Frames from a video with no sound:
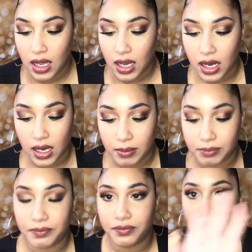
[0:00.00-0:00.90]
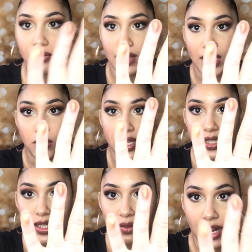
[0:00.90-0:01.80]
Like you
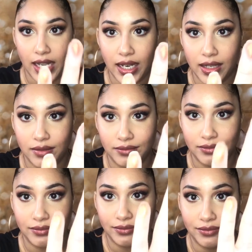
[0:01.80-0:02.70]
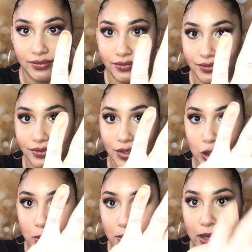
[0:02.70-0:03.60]
can see right here,
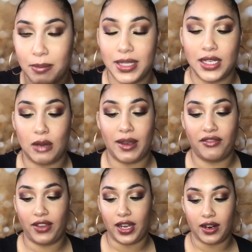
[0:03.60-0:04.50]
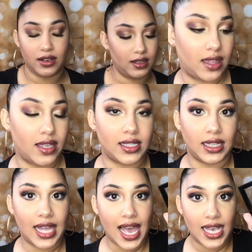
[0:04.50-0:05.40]
super pigmented on my finger. This
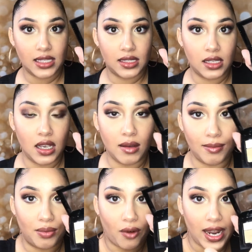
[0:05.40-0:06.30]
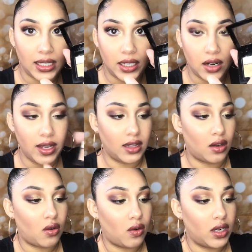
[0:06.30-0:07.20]
last bright glitter in
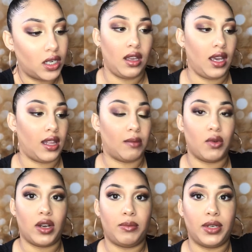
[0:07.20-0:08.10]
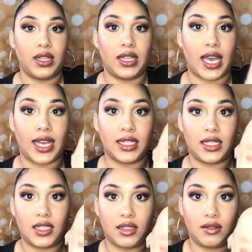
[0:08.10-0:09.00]
the corner, and I'm gonna put that,
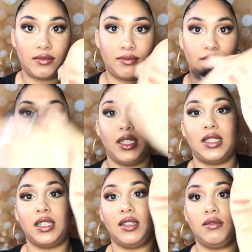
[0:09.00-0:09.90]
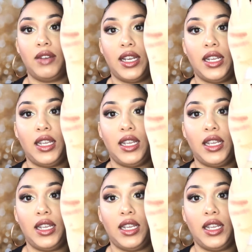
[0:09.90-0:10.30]
let me see, right